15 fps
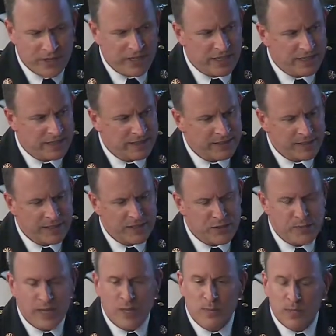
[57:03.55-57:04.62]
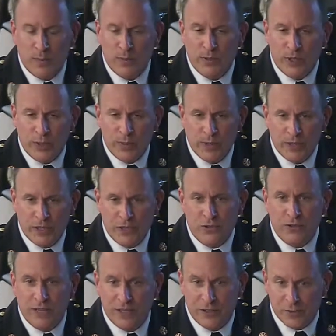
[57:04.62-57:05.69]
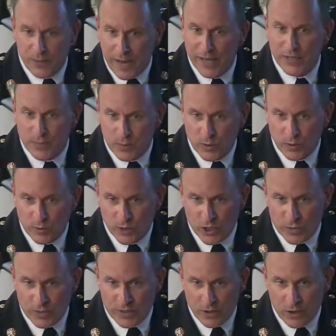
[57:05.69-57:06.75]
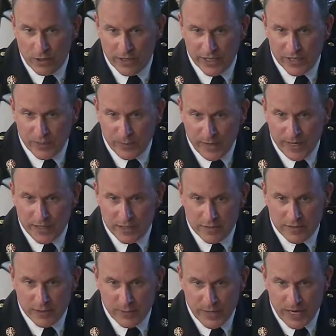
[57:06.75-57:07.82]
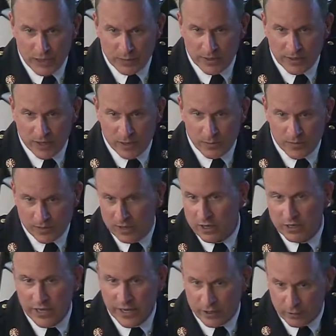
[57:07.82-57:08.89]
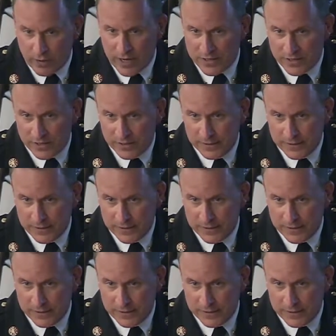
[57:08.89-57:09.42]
to get as many people in the community trained as possible, because we know it has a positive impact when it comes to cardiac arrest.